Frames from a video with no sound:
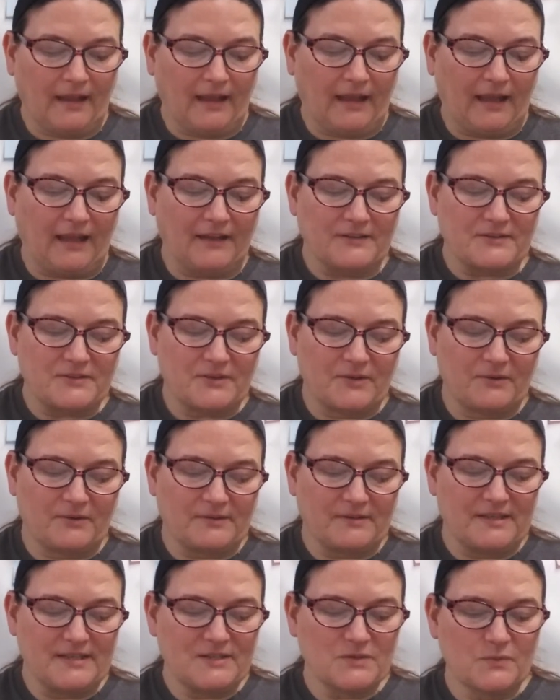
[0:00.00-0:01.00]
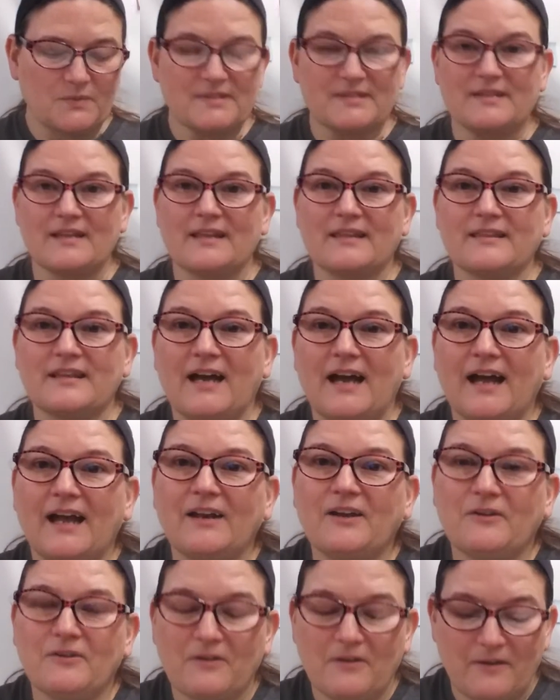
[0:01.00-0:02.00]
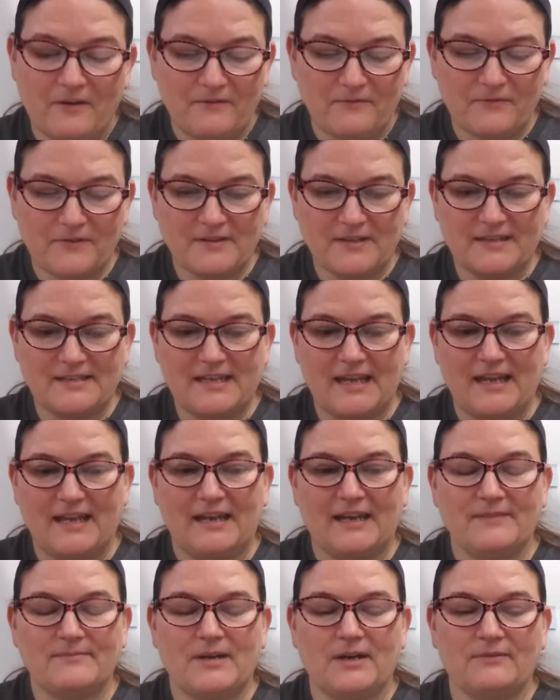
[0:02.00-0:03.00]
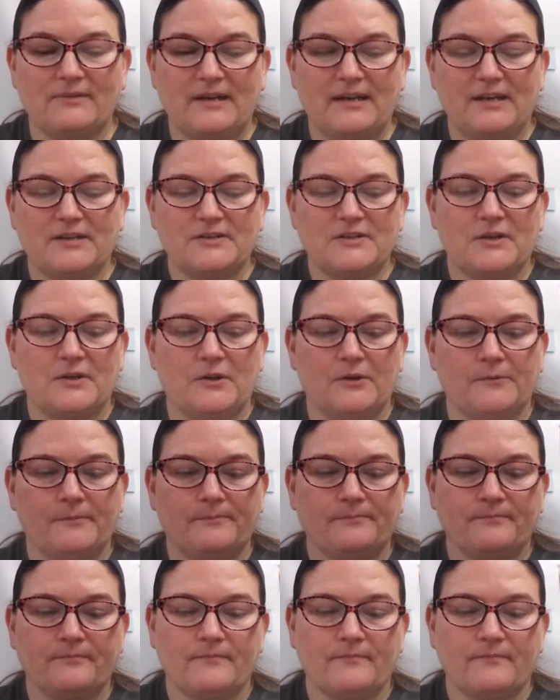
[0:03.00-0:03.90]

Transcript: And so this was the thought for the day, and I'm going to read it to you.